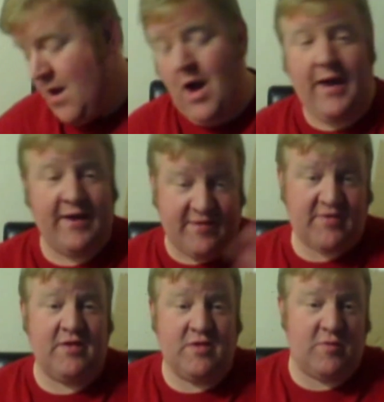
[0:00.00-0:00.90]
It
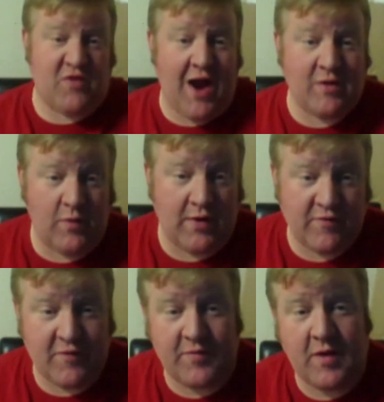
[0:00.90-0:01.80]
doesn't subtract
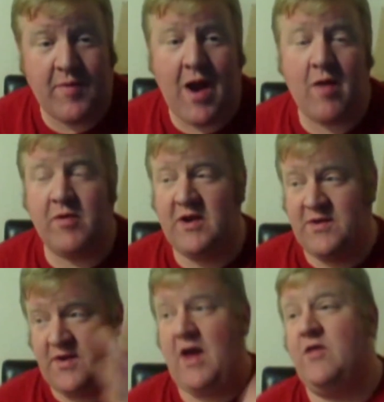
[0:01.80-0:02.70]
1 from their power, but
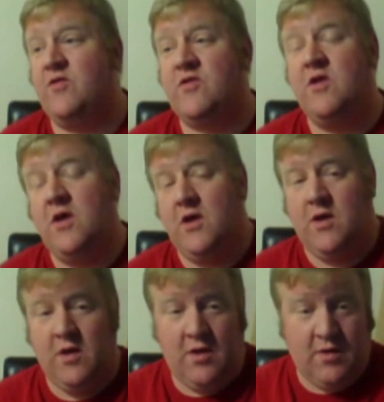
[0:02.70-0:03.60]
it does
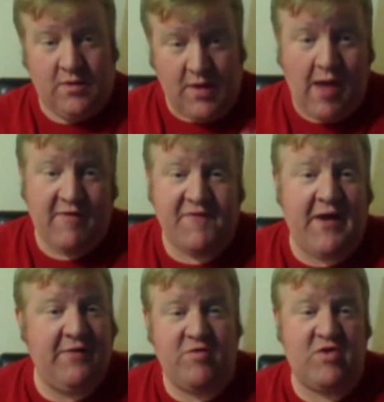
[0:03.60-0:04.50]
have the
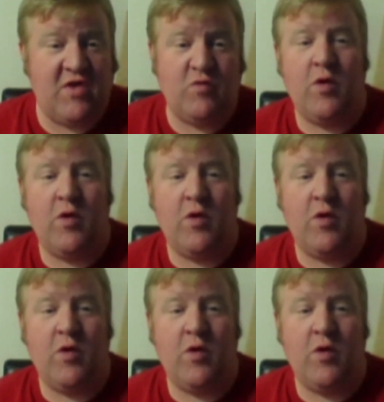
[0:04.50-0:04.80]
effect of just his